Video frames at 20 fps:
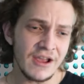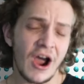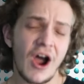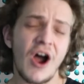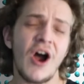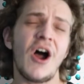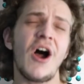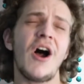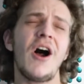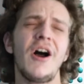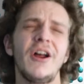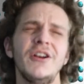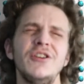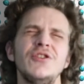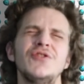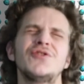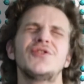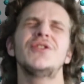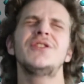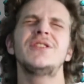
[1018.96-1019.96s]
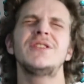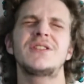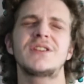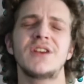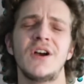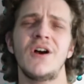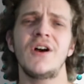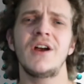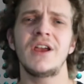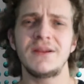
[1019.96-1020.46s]
100
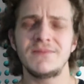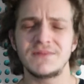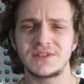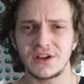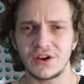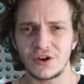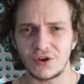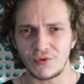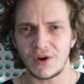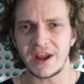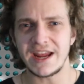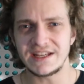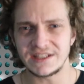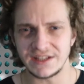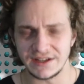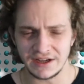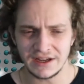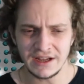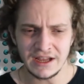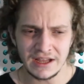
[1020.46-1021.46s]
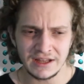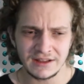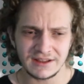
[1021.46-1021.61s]
times greater